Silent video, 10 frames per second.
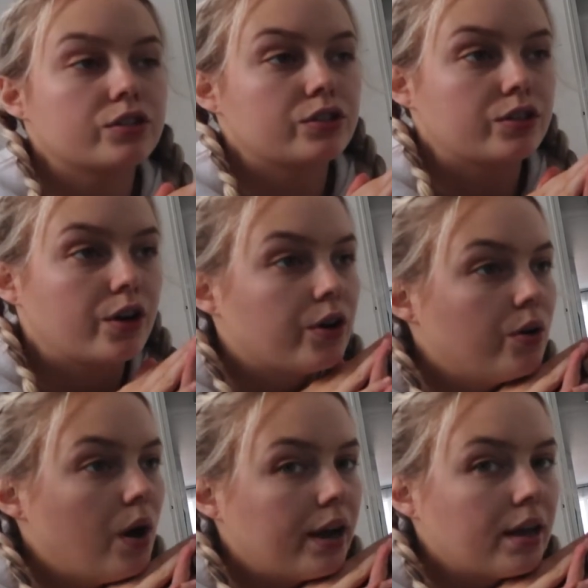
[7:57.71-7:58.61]

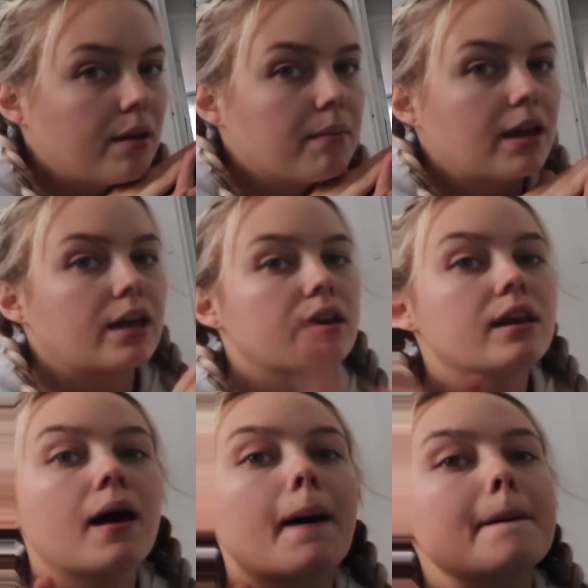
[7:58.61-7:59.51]
so I am
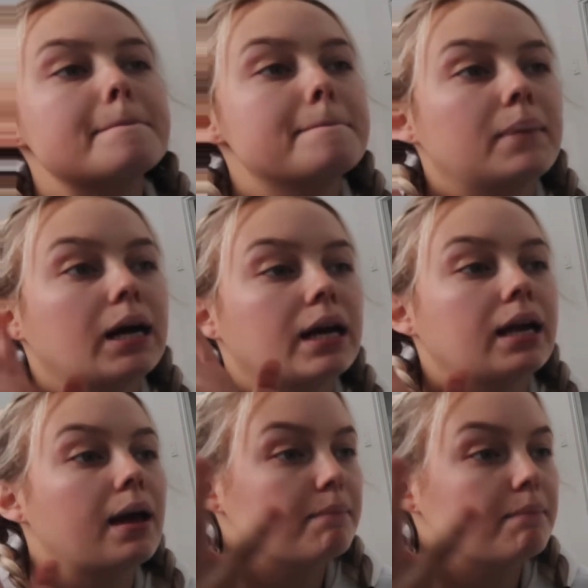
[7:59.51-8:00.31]
in my